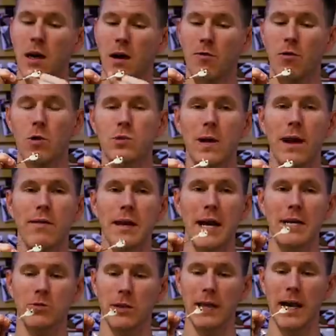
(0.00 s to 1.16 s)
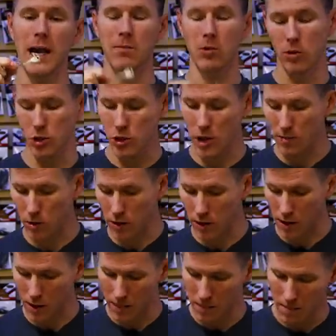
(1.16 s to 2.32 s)
Of course, we have that nice, reliable, sharp
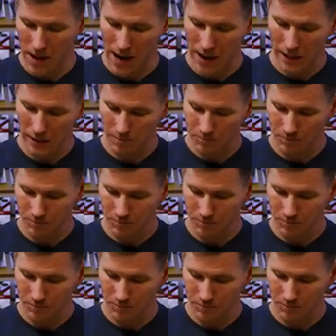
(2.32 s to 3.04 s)
hook on the back.